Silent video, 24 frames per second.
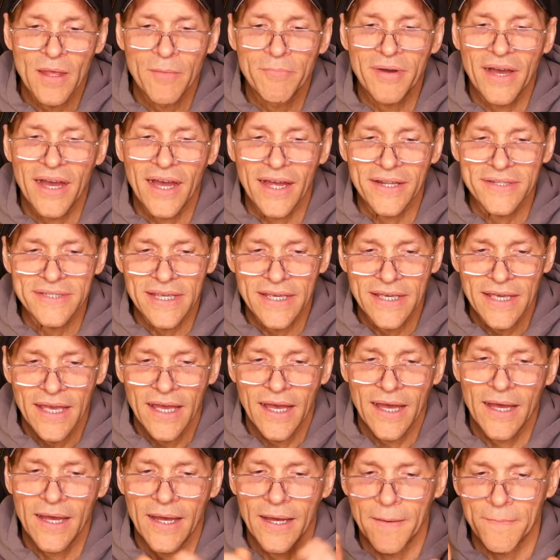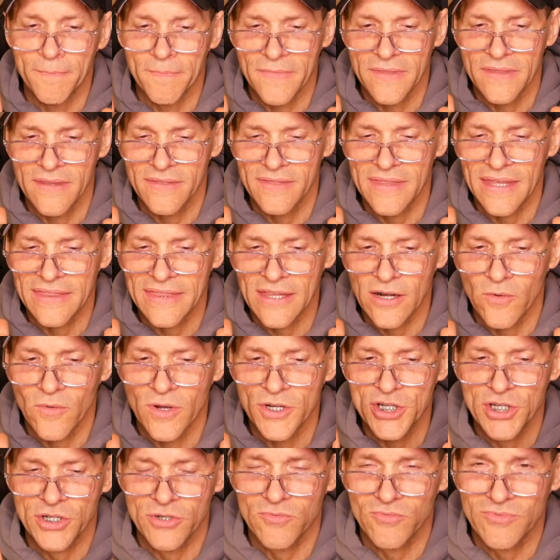But um, the thing that I
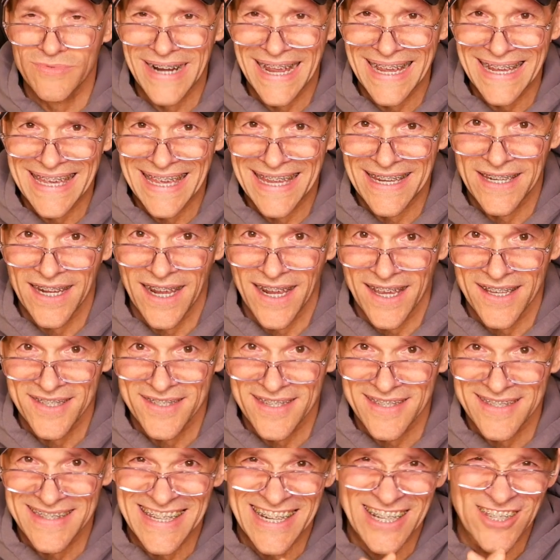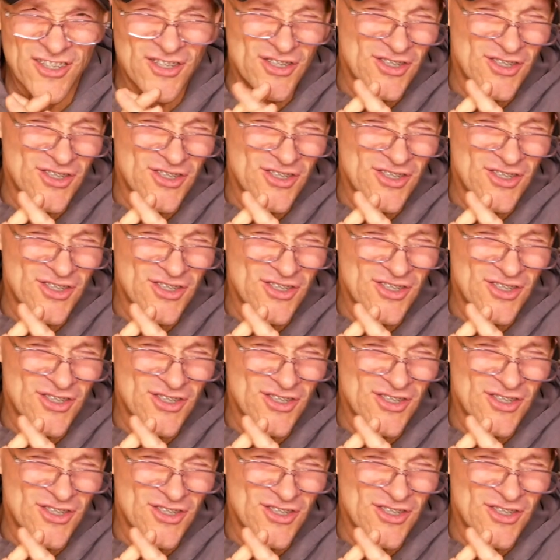want you to recognize is that as